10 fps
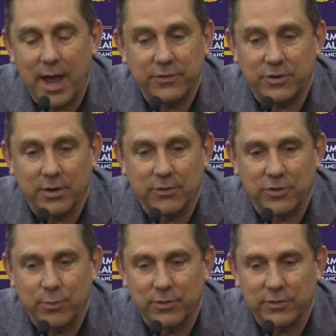Last year
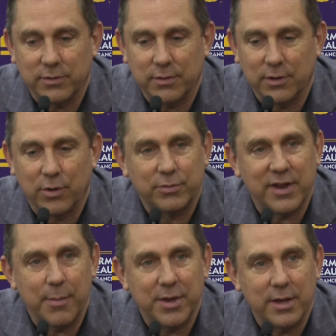she was a little
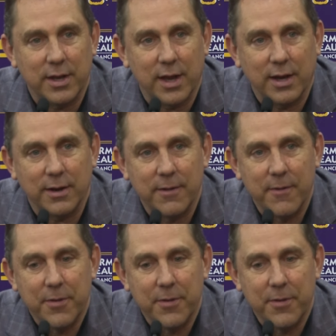timid and